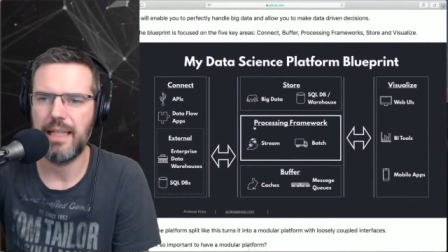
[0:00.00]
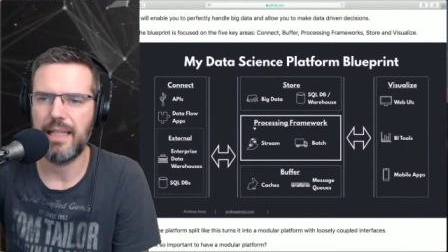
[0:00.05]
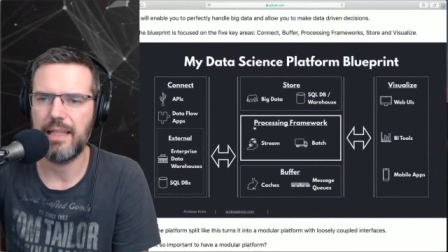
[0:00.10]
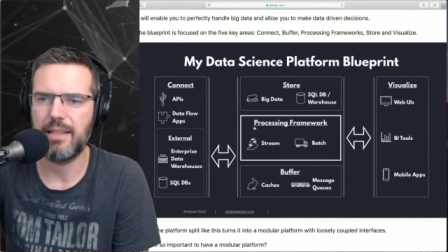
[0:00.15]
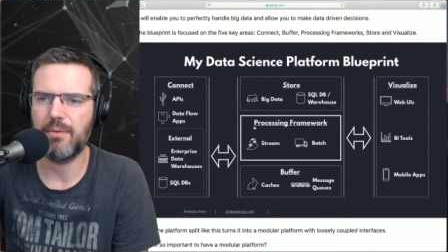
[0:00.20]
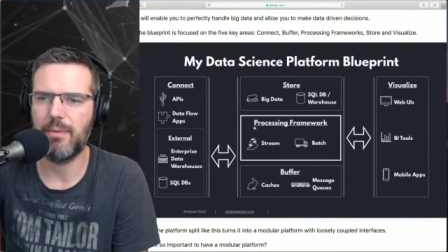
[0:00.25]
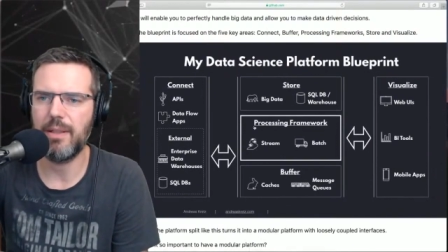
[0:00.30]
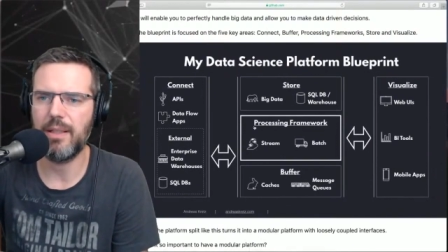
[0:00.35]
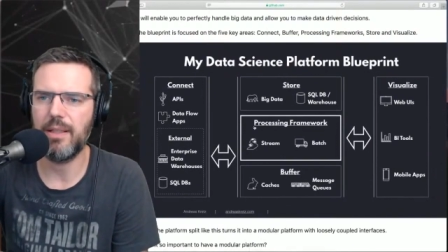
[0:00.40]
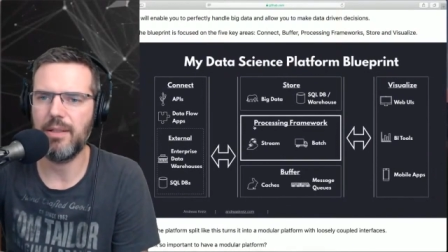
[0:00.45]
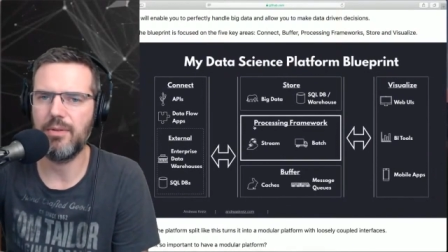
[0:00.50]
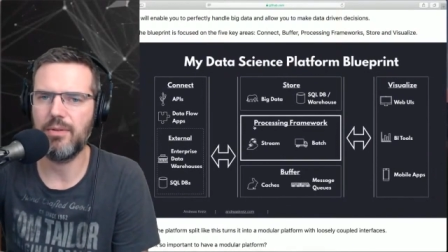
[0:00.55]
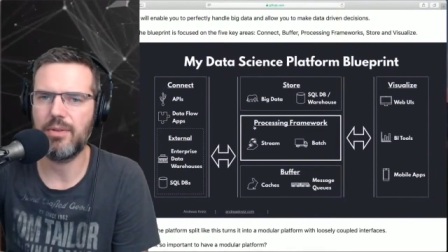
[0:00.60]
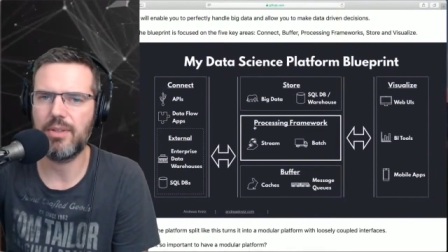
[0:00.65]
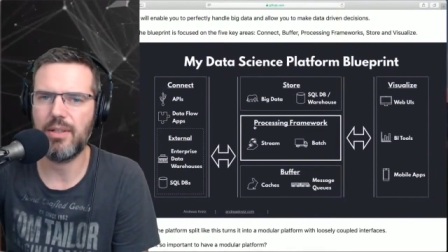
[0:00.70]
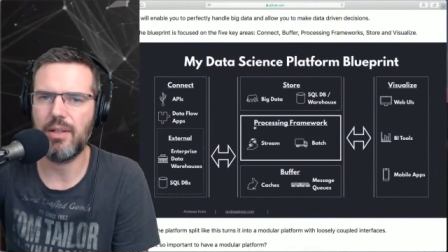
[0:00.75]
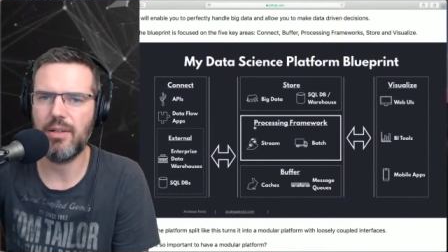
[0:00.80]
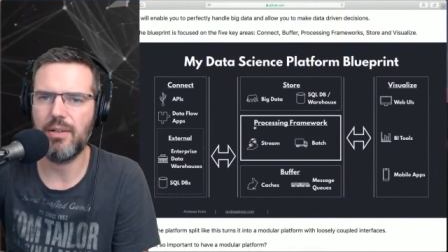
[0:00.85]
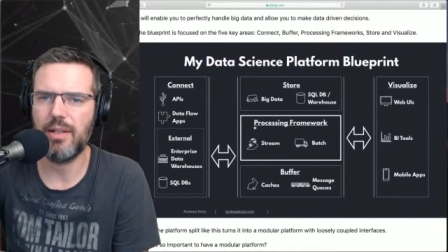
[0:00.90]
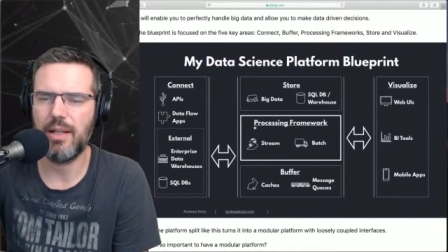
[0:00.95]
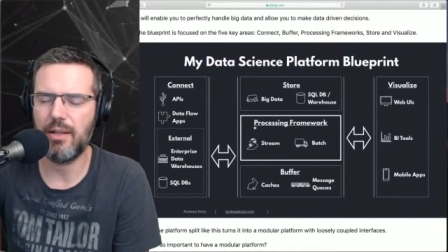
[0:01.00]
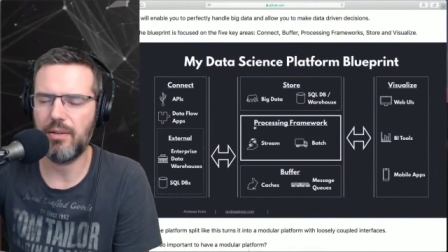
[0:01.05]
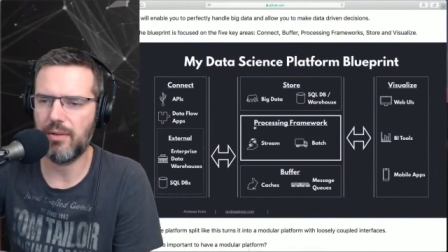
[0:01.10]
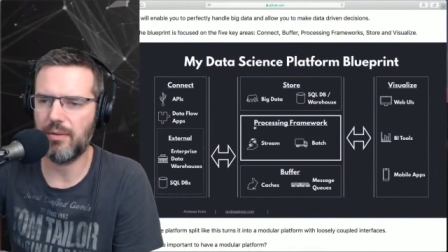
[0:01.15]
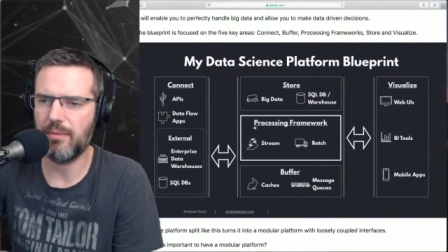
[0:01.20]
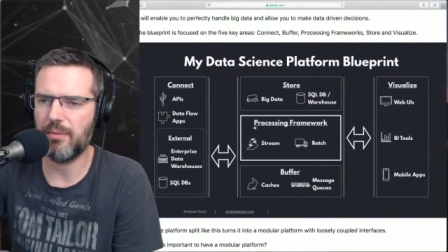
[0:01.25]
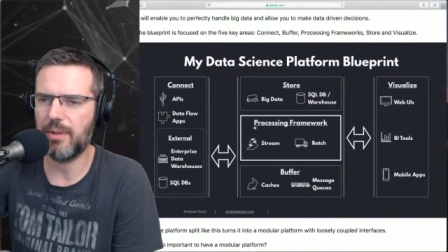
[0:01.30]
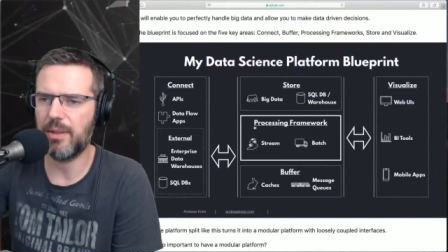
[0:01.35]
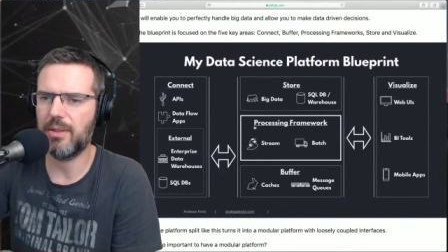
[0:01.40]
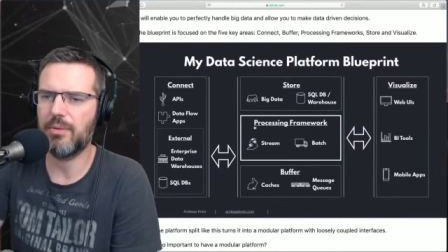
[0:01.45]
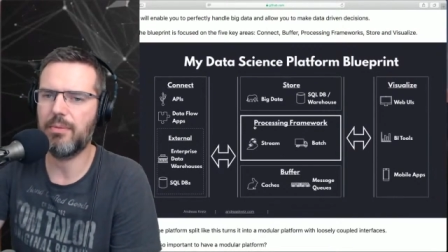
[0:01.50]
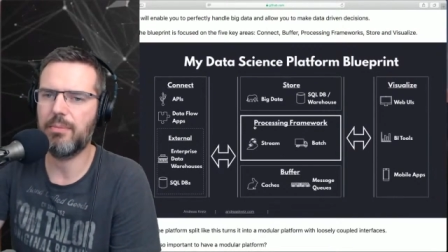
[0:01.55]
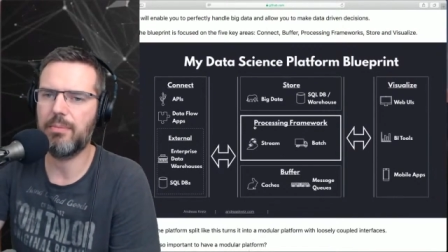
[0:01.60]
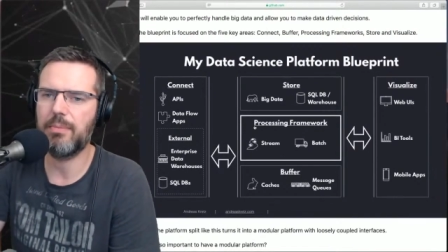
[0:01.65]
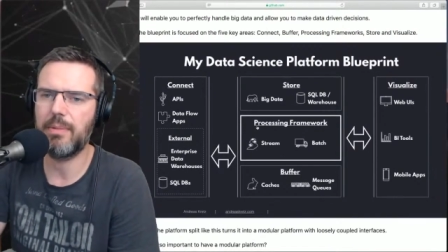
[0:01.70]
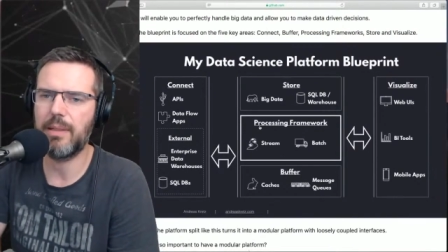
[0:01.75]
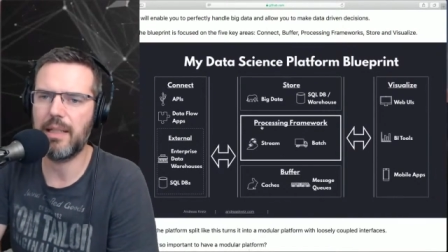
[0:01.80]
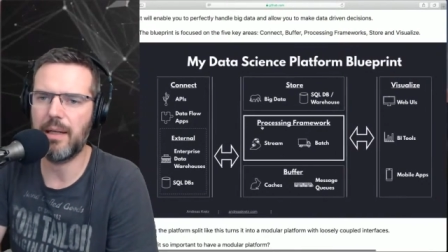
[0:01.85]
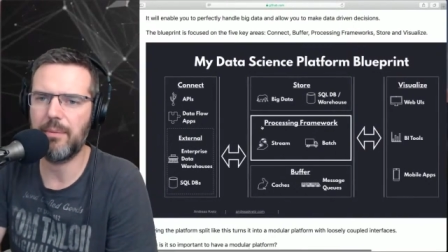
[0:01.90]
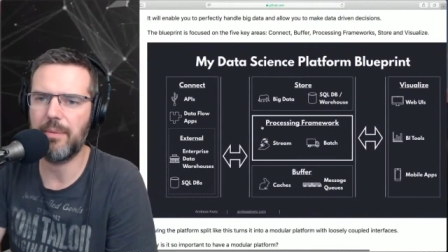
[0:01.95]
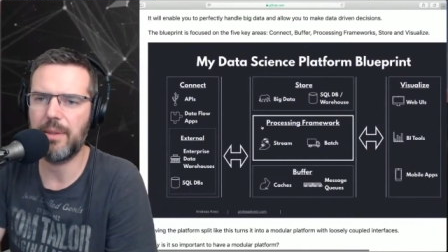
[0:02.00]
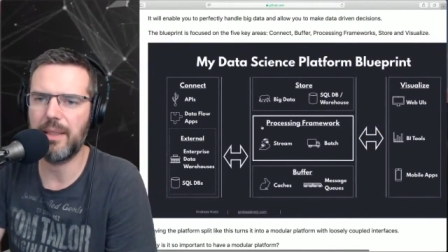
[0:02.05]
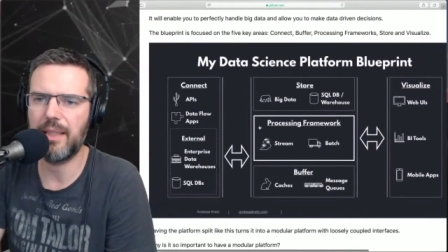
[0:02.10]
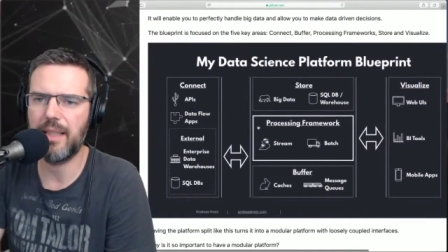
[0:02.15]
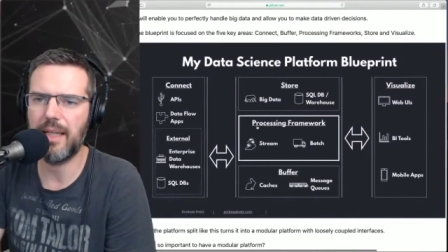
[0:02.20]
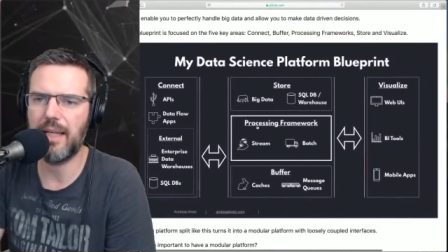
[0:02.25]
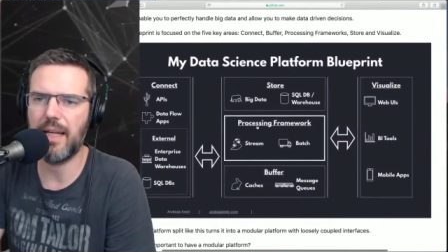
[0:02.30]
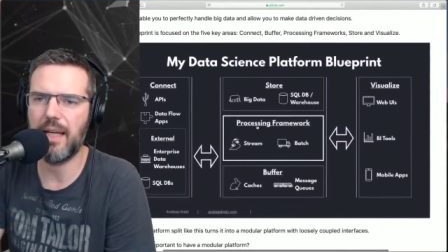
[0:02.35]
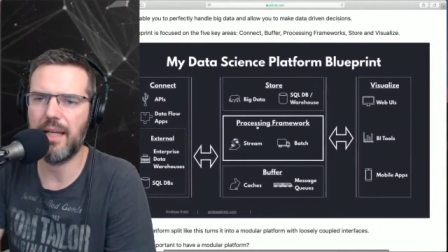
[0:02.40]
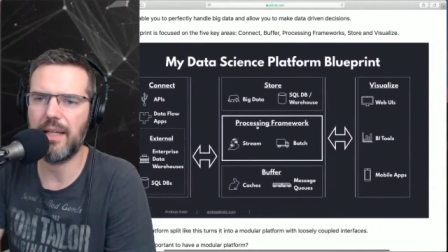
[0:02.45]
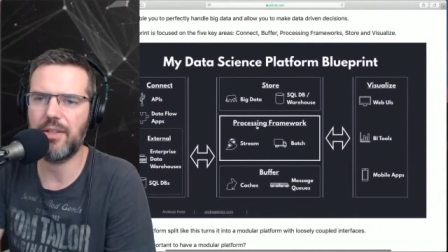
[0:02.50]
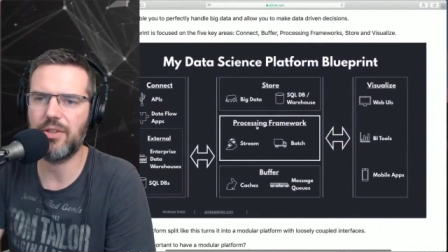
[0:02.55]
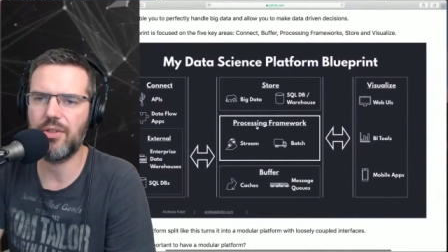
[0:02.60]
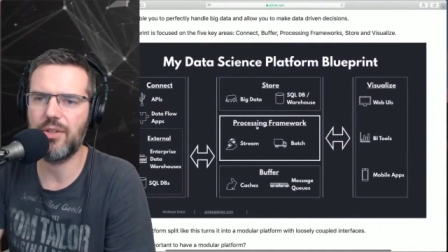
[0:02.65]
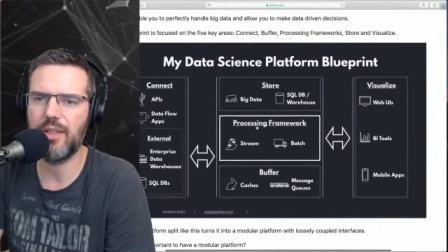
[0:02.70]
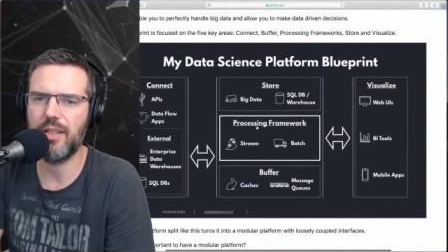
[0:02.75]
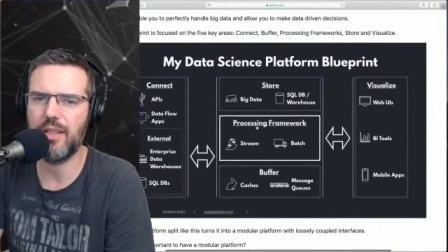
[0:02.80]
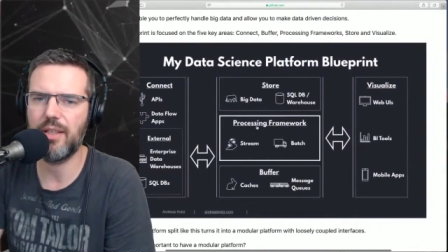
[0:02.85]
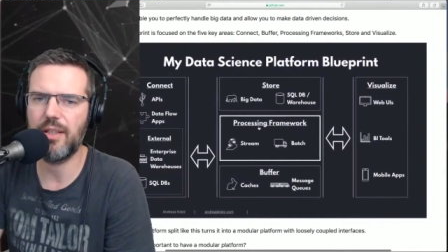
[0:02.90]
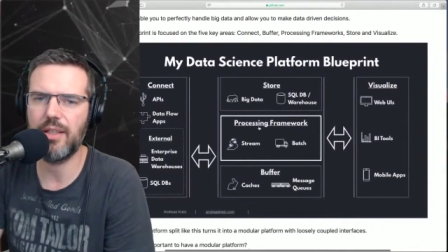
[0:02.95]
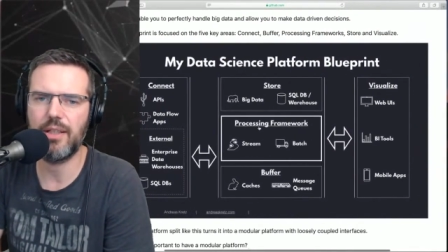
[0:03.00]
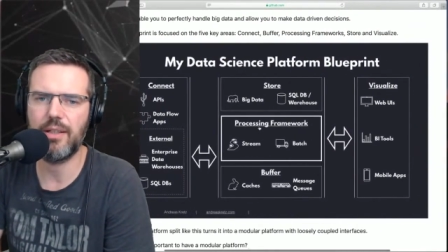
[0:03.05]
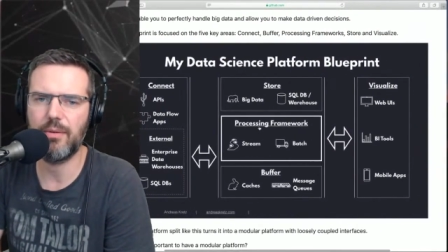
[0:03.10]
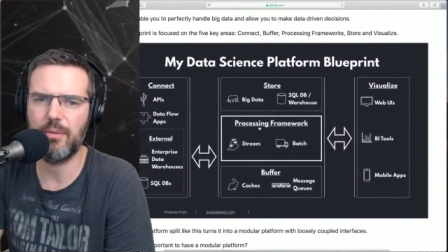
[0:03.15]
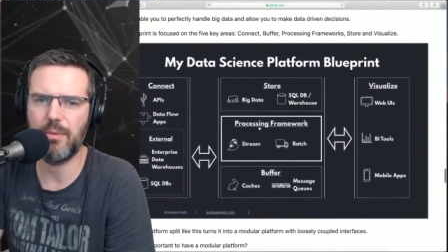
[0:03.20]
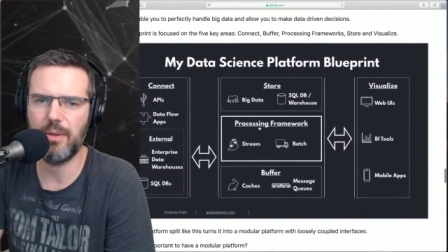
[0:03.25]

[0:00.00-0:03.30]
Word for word: is when you start out and when you become a data engineer,